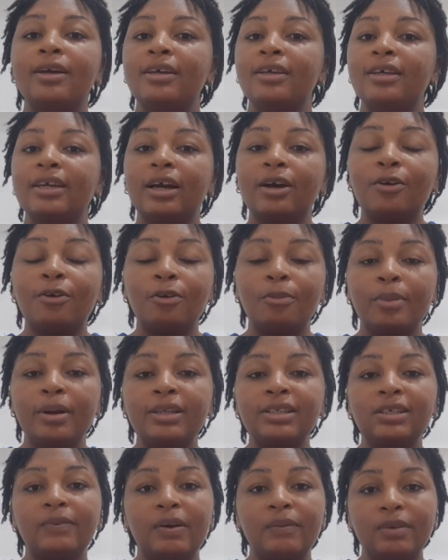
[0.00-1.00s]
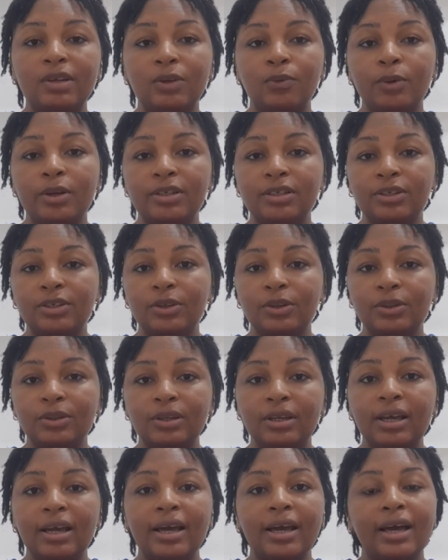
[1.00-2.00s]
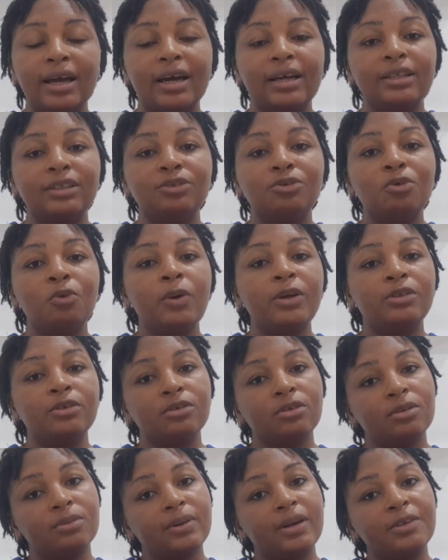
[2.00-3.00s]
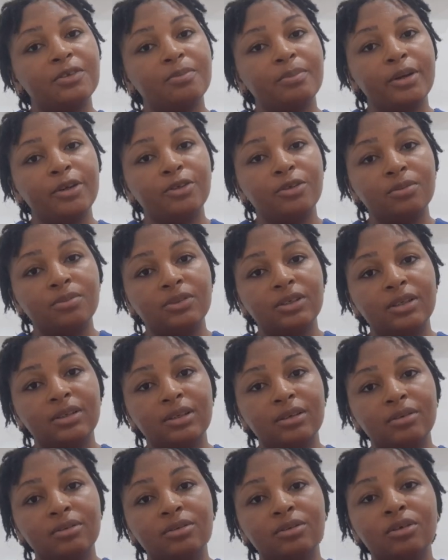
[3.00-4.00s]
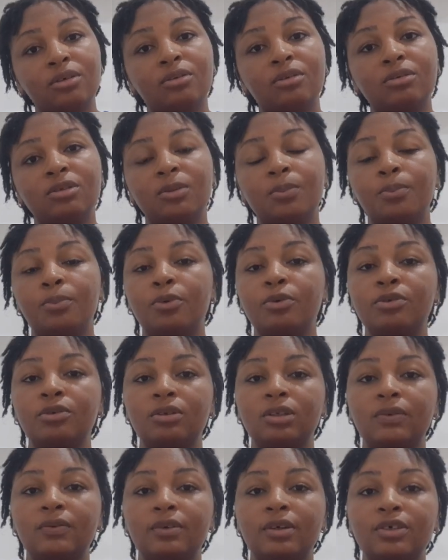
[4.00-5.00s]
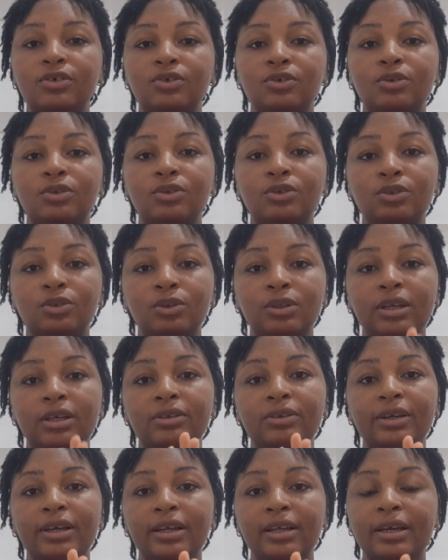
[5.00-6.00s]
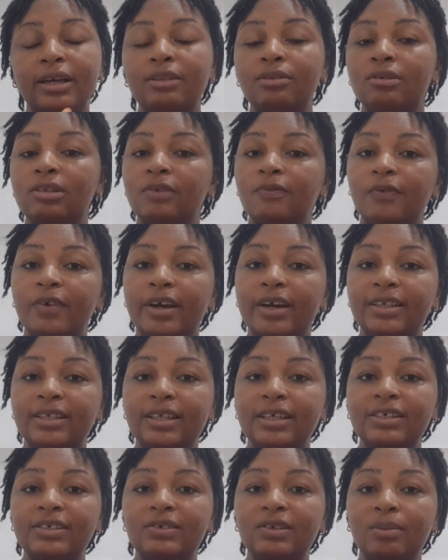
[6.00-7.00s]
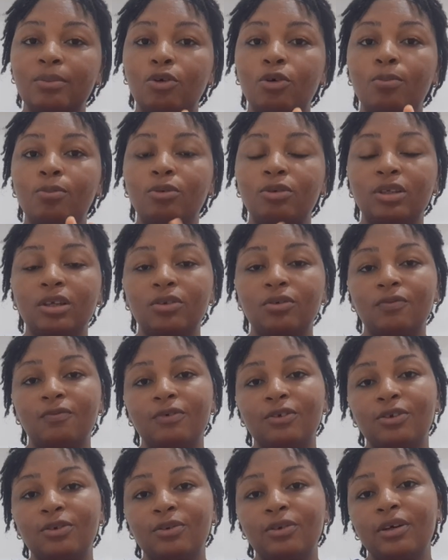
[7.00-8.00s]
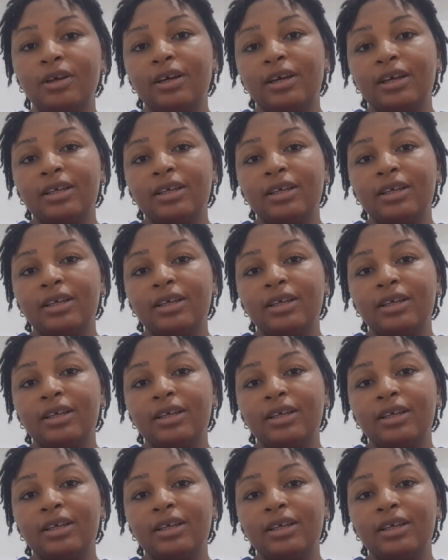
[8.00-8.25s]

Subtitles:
You can comment if you have any question, and do wait to subscribe to my YouTube channel. Turn on the post notifications so that you can get notified each time I upload a new video.